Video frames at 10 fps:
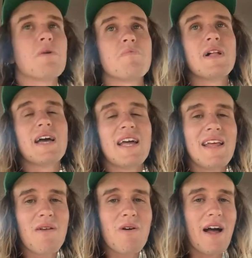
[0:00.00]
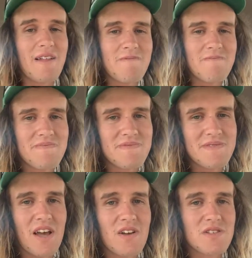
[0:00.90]
my plan anyway.
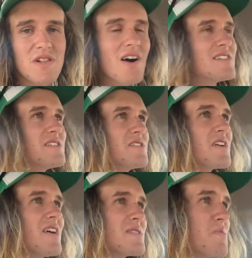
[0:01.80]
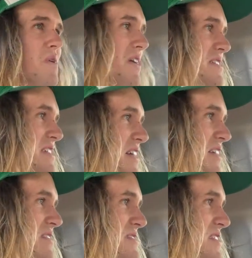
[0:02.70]
So as long as you guys want it to go, as